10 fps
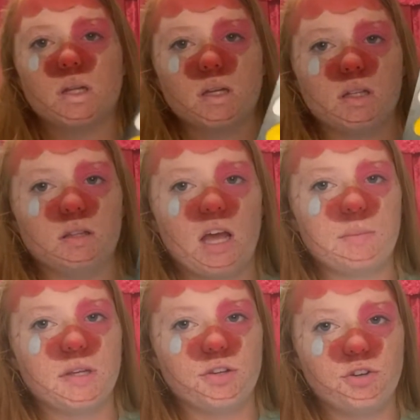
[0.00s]

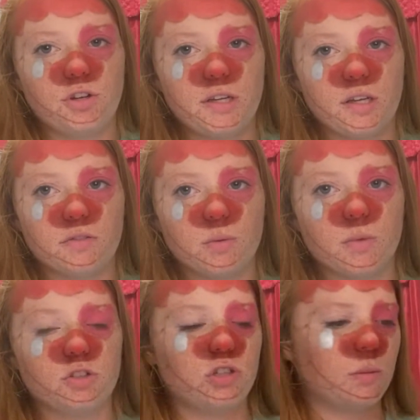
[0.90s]
limey green from the
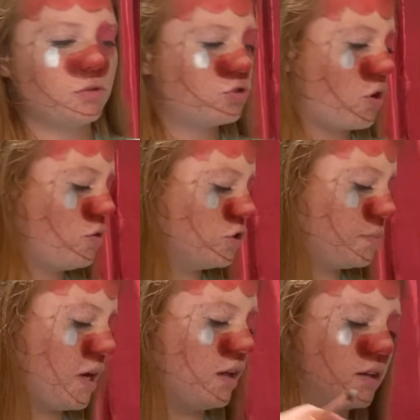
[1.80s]
James Charles
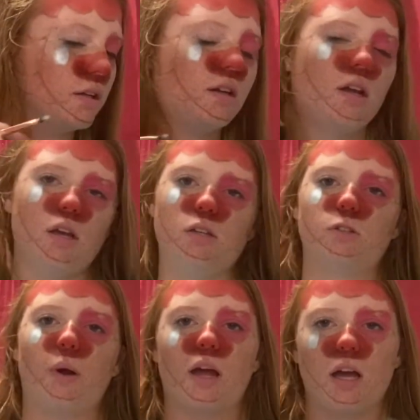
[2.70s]
palette. So
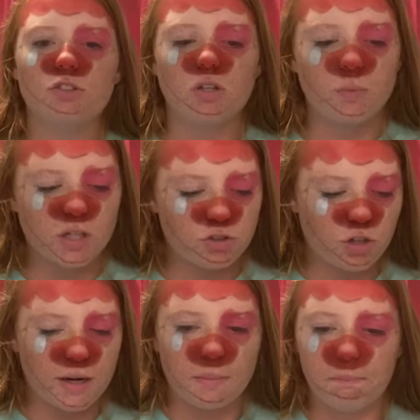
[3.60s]
I actually want to
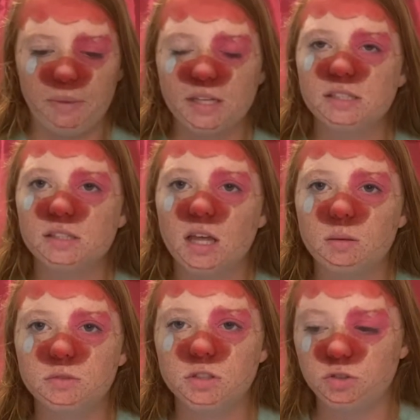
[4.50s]
try to mix
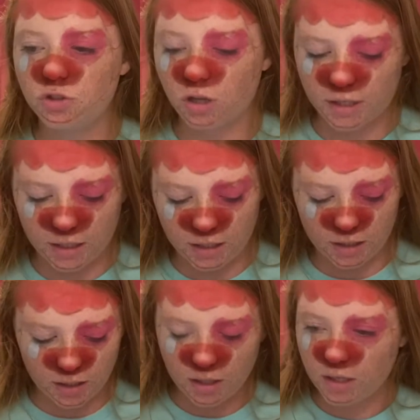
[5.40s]
them to try to get
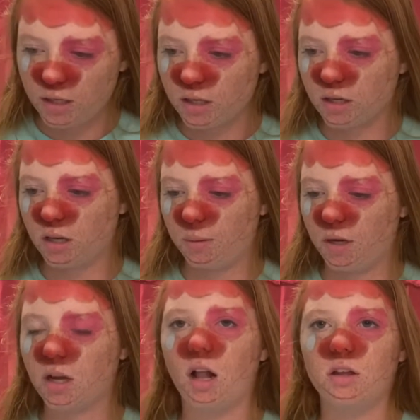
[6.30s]
a
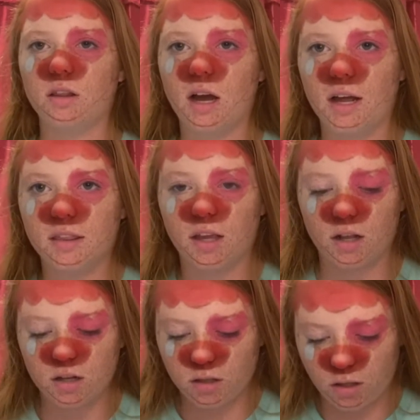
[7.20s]
color that I think
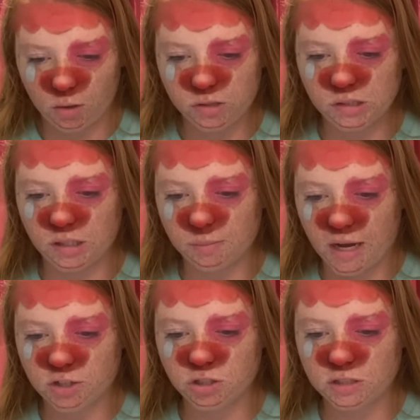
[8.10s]
closely
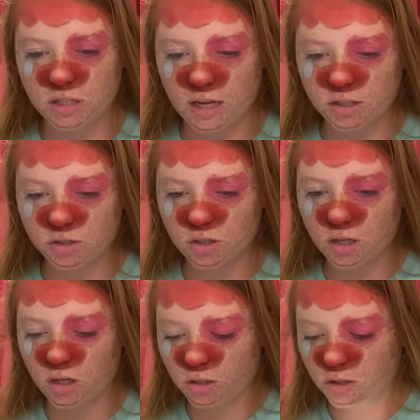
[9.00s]
matches that
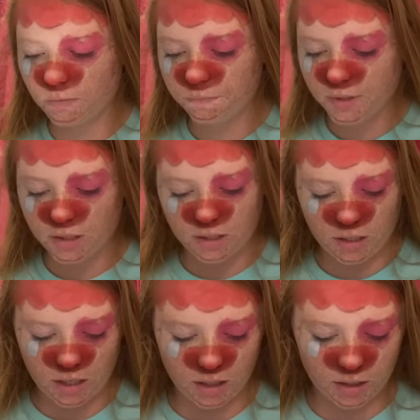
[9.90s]
color,
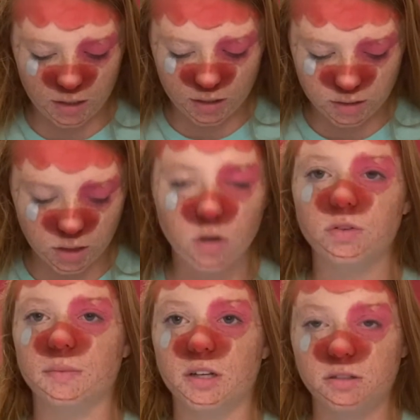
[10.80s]
and go
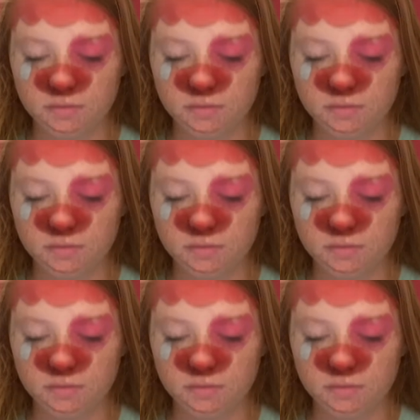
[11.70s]
from there.